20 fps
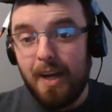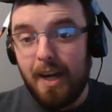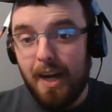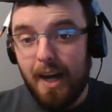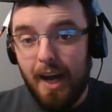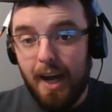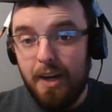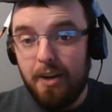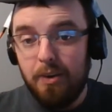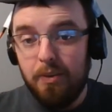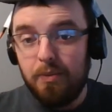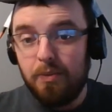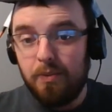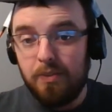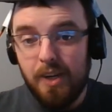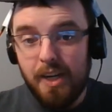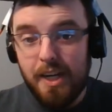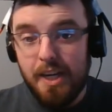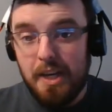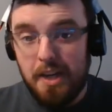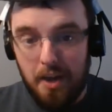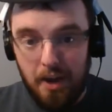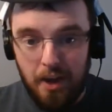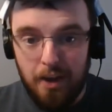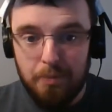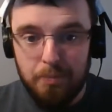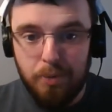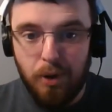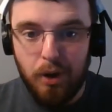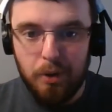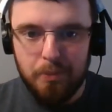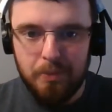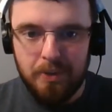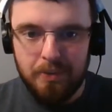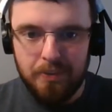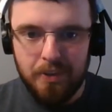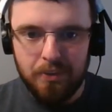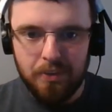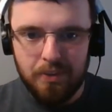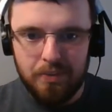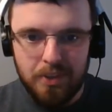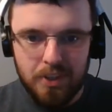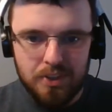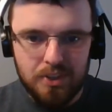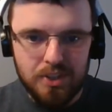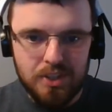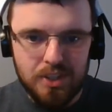I don't read HuffPo movie reviews,